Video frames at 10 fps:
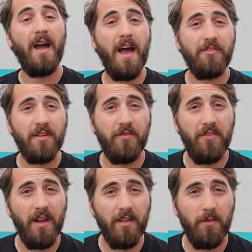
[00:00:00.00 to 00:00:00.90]
After
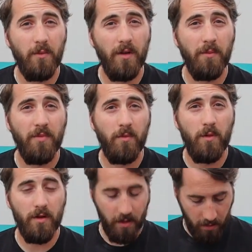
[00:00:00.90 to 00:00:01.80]
filling up the
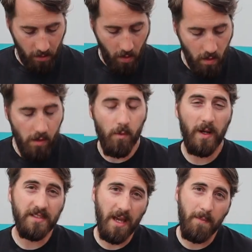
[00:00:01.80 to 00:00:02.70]
water,
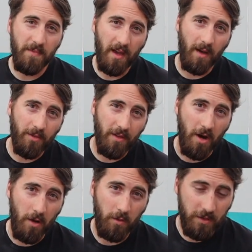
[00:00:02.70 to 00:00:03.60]
always empty out the
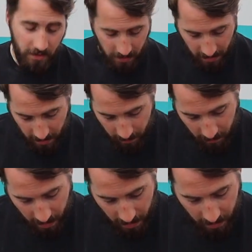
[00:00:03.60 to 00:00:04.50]
hose,
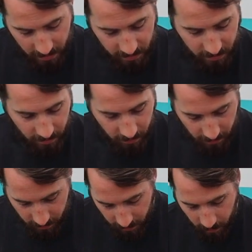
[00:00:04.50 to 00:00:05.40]
because
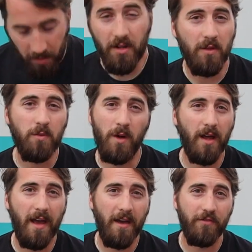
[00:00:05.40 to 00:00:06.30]
you don't
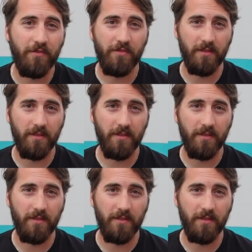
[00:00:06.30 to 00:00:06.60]
want to have